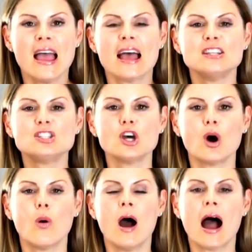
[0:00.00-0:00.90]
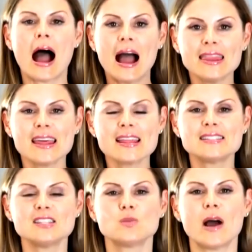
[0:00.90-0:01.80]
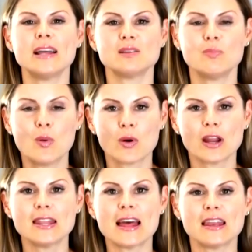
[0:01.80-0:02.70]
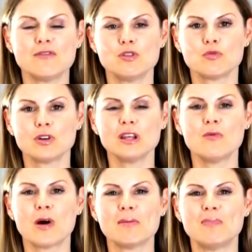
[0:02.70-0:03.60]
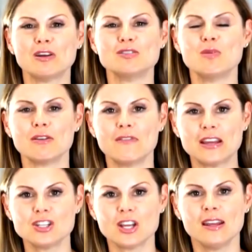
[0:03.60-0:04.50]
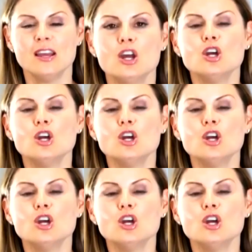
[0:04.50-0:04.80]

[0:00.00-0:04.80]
And so I think this is why it's important that if you really want to build motivation,